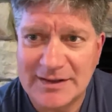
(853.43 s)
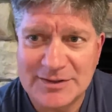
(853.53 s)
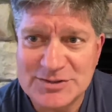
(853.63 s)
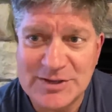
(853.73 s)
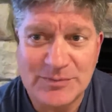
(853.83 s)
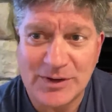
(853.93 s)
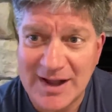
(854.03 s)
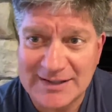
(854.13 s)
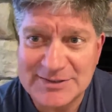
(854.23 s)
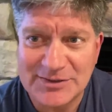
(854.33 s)
G for
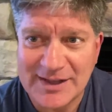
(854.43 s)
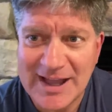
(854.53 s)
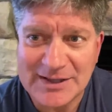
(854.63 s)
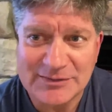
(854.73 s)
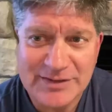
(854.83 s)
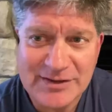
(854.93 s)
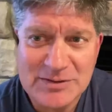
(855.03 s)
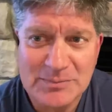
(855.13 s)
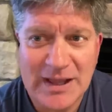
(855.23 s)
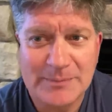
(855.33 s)
Gaunter, the guy configuring
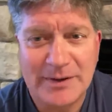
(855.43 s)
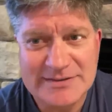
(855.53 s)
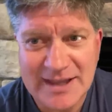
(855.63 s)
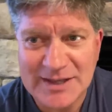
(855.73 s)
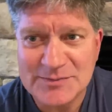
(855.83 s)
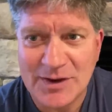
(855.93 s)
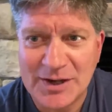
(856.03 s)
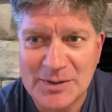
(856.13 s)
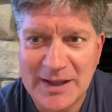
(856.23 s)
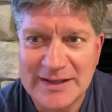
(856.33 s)
the BlackBerries, H for
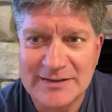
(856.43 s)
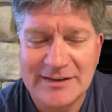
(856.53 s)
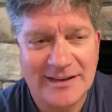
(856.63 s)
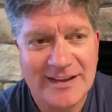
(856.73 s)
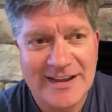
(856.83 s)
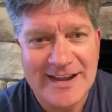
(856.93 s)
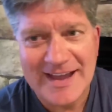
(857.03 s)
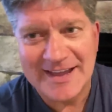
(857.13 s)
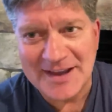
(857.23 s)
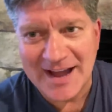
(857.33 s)
Hunter Biden,
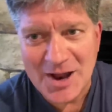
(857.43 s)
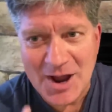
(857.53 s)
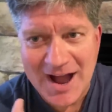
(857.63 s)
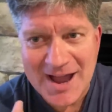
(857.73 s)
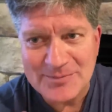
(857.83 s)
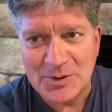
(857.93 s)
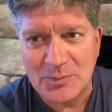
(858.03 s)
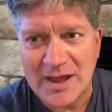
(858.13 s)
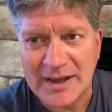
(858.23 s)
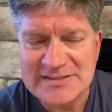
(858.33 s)
and I for
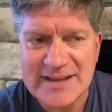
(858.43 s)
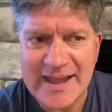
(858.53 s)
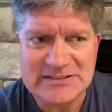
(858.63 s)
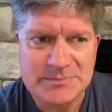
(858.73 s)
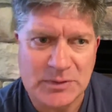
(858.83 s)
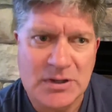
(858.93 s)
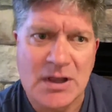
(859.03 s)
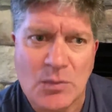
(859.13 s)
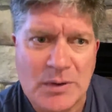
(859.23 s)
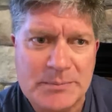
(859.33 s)
Iran is next. But
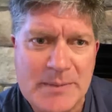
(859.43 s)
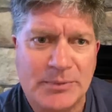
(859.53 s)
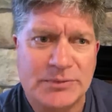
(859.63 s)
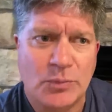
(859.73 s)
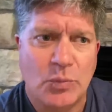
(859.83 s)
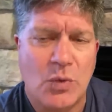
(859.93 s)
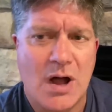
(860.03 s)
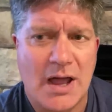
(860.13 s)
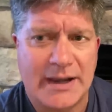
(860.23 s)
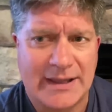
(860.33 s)
what people
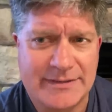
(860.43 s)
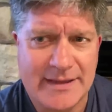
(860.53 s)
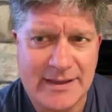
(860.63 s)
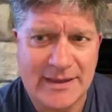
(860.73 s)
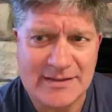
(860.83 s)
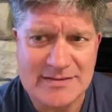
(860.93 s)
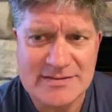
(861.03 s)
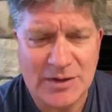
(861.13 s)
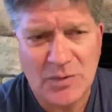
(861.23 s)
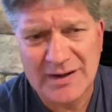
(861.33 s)
want, I think, is
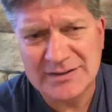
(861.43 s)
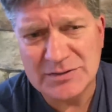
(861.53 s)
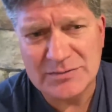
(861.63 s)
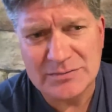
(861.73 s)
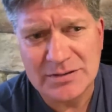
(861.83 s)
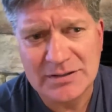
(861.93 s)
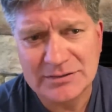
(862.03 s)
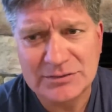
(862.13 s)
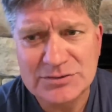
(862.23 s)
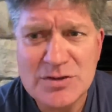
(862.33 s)
they don't want to do
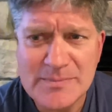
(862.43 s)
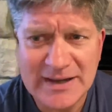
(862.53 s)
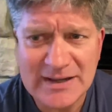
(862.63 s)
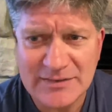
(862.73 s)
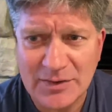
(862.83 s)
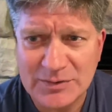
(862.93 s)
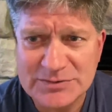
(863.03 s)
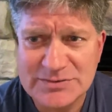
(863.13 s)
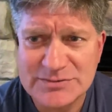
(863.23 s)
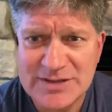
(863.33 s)
too many of
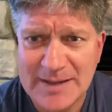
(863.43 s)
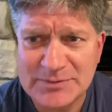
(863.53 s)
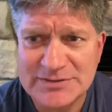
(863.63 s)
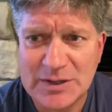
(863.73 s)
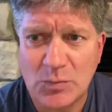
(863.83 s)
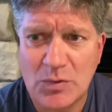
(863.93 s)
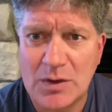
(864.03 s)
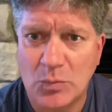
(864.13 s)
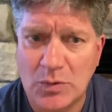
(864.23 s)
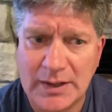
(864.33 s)
those chapters. They
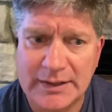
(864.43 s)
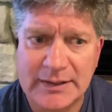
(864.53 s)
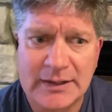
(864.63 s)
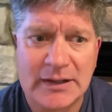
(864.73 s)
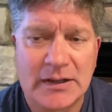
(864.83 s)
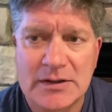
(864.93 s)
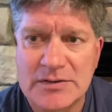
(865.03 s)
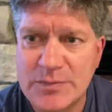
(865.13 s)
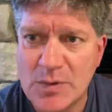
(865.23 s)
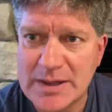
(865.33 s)
want one
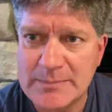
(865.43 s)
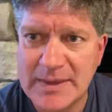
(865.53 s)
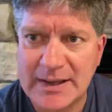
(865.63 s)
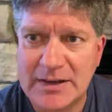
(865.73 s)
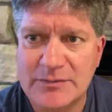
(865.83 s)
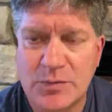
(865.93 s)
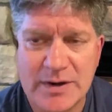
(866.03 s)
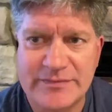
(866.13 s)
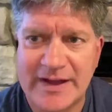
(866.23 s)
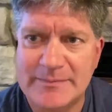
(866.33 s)
40-minute,
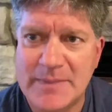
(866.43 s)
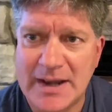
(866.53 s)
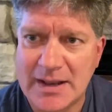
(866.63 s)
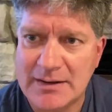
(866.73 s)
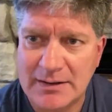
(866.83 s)
45-minute